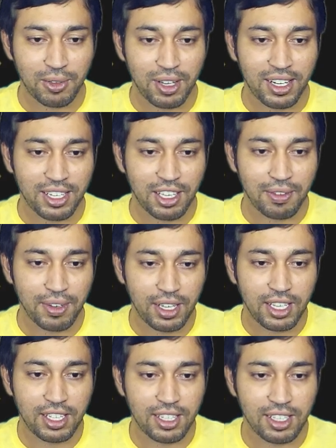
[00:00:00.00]
you can give
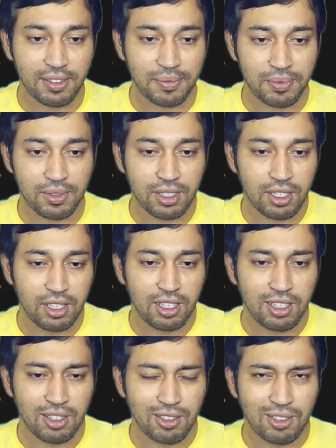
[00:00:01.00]
anything.
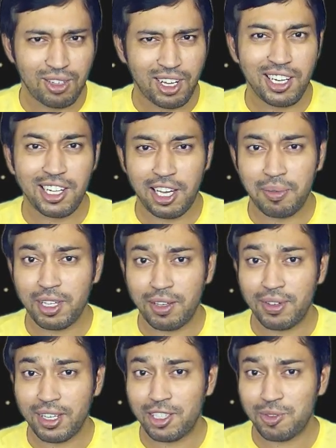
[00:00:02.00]
So currently I'm
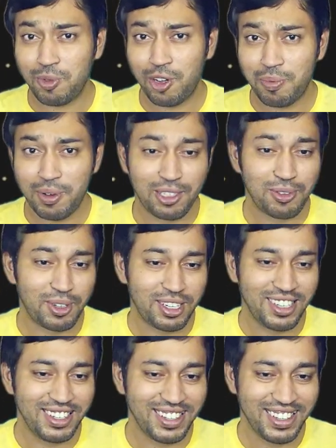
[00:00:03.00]
giving a small password.